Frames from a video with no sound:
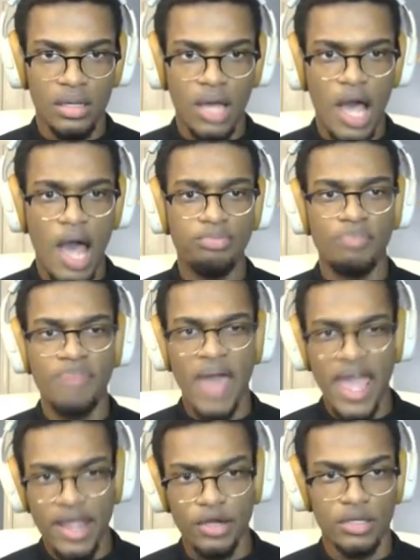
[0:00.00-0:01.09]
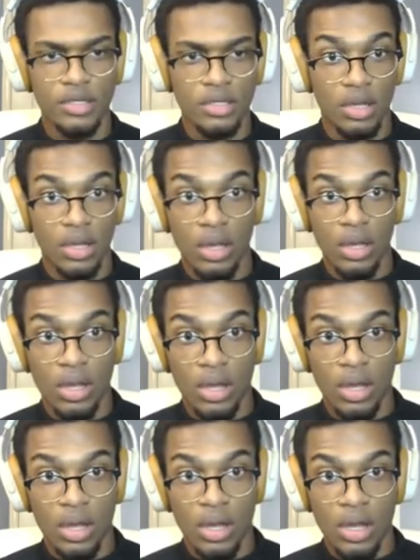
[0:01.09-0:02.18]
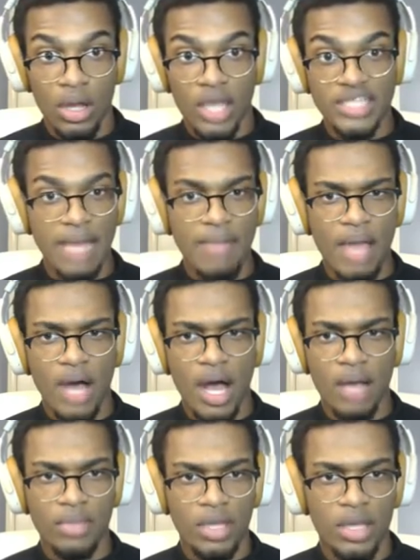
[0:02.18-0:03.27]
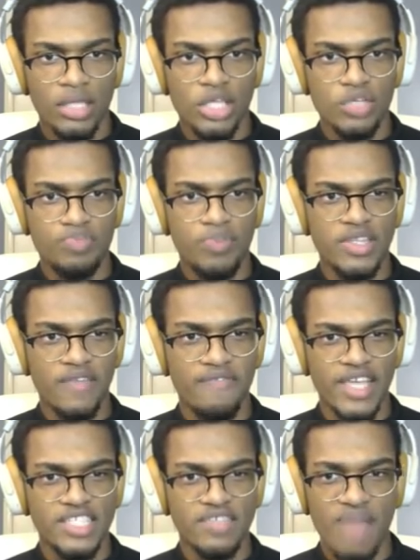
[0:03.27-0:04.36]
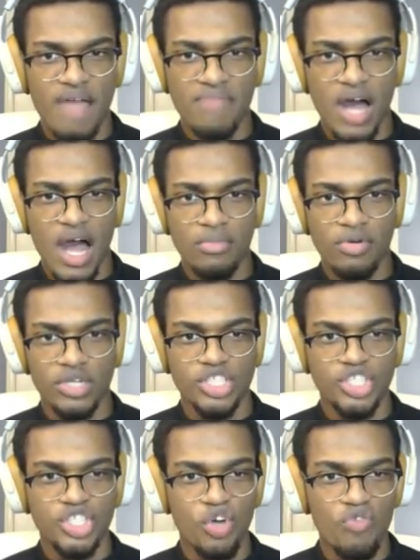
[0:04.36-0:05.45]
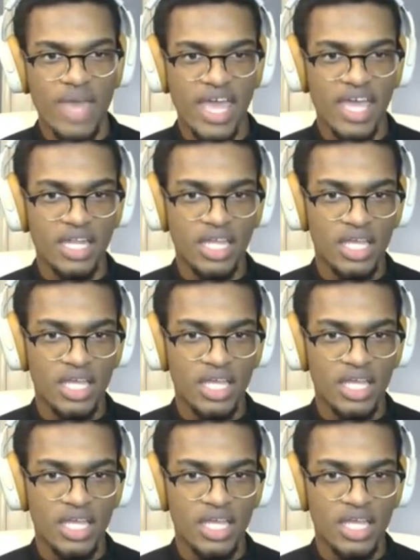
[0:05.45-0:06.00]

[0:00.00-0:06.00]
I'm prepared. Is that my mom? Did you put the face of my mom on a snowman?